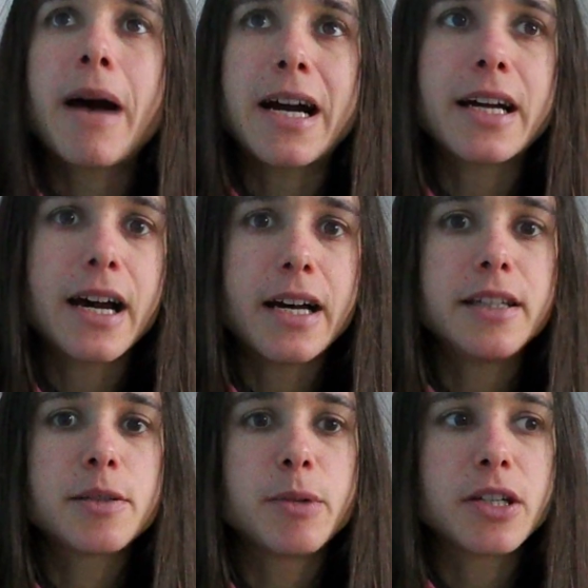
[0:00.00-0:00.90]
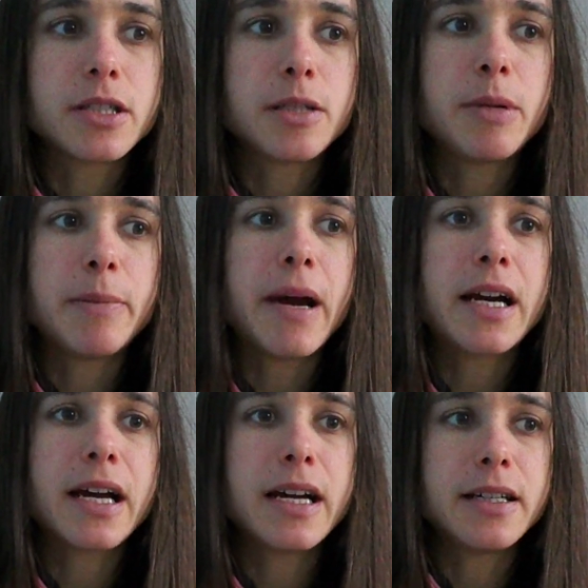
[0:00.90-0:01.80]
pancakes because it's been
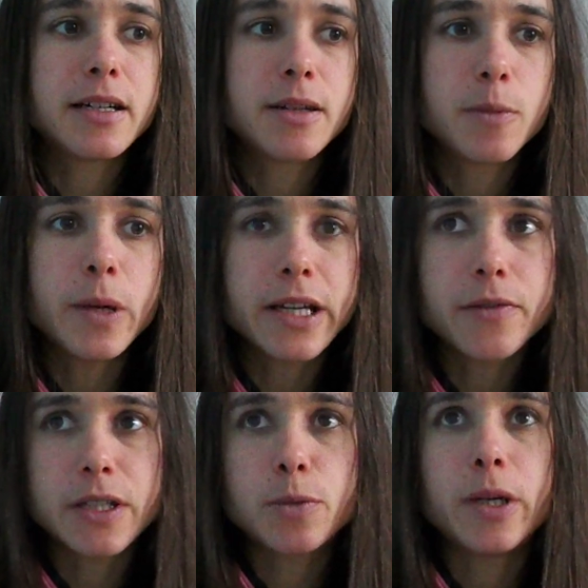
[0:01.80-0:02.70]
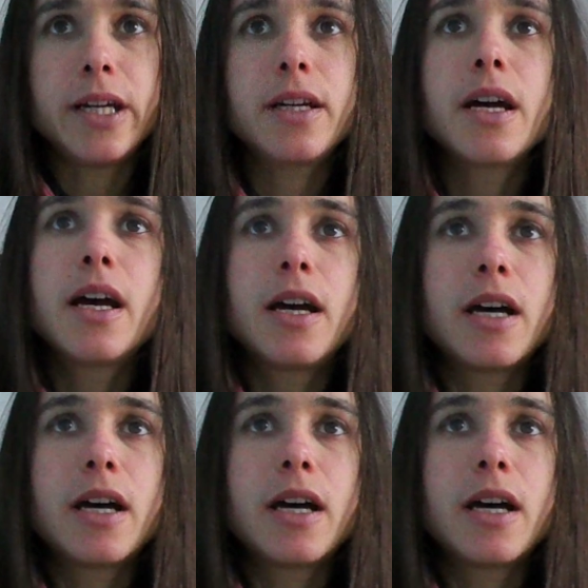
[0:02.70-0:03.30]
pancake week this week.